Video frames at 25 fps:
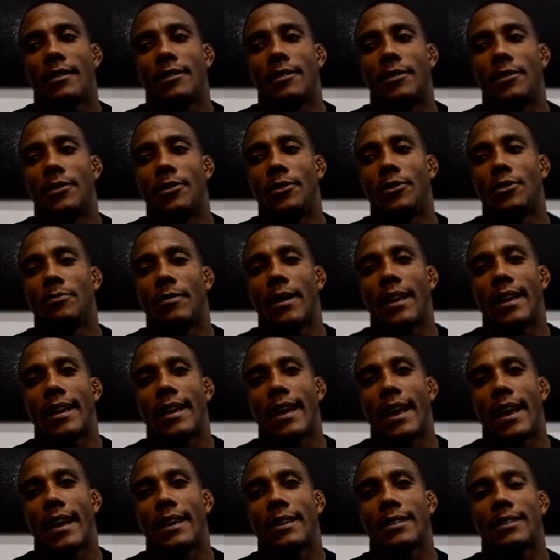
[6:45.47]
use my
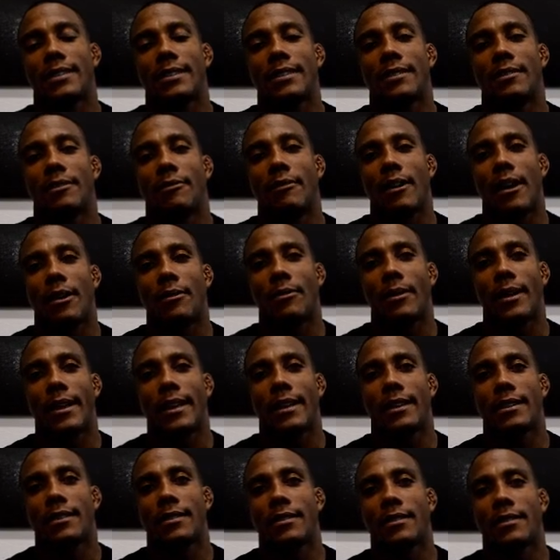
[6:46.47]
gas in the right
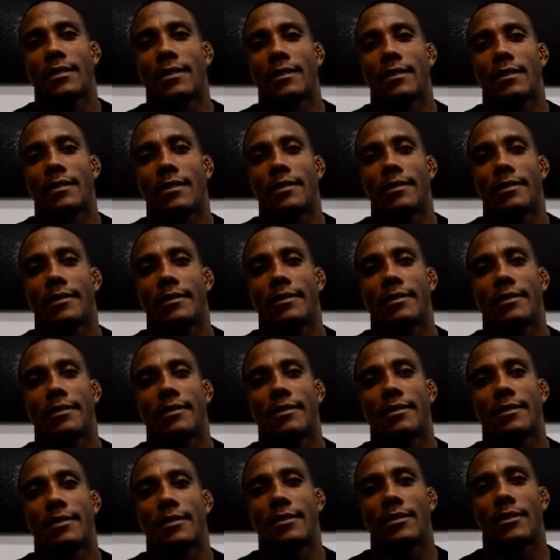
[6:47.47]
ways.
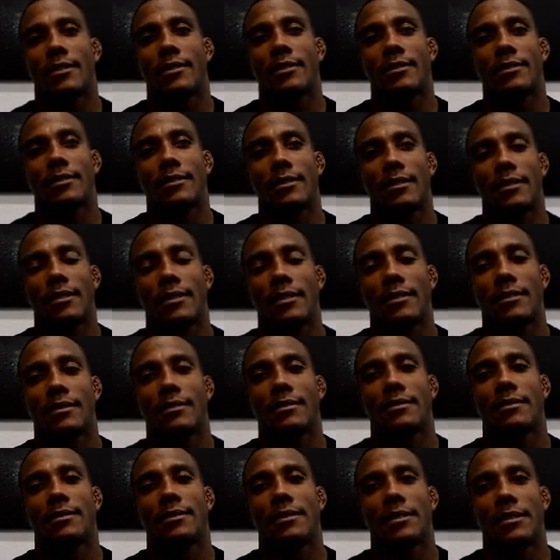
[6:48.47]
So it's good.
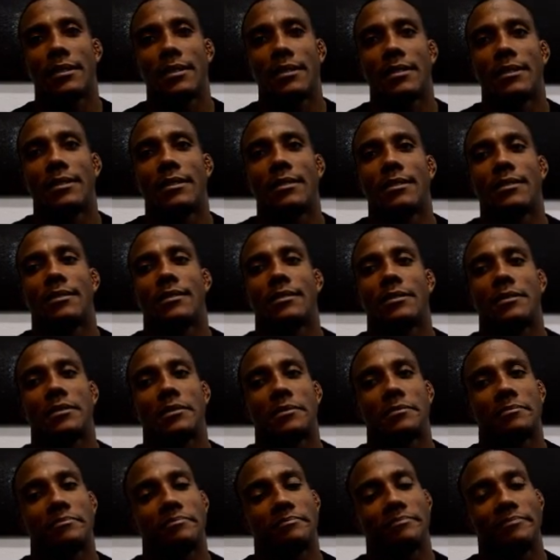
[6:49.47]
So
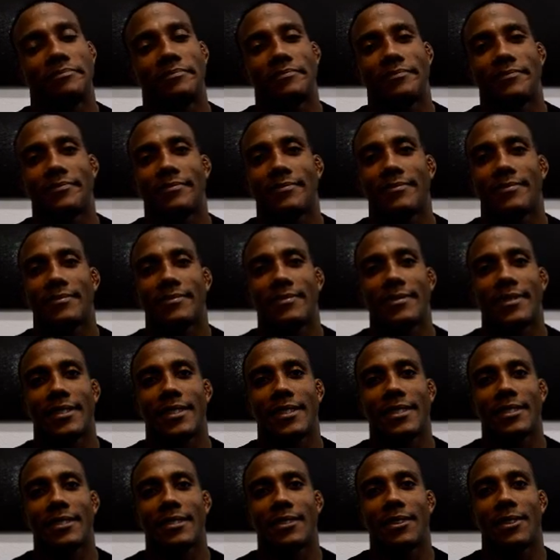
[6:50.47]

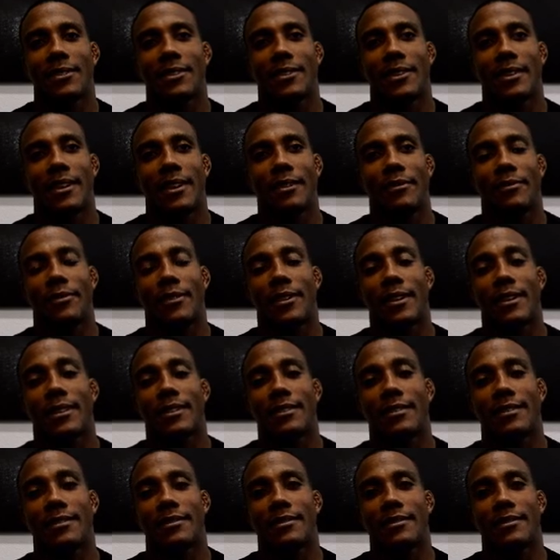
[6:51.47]
just go out there and have fun.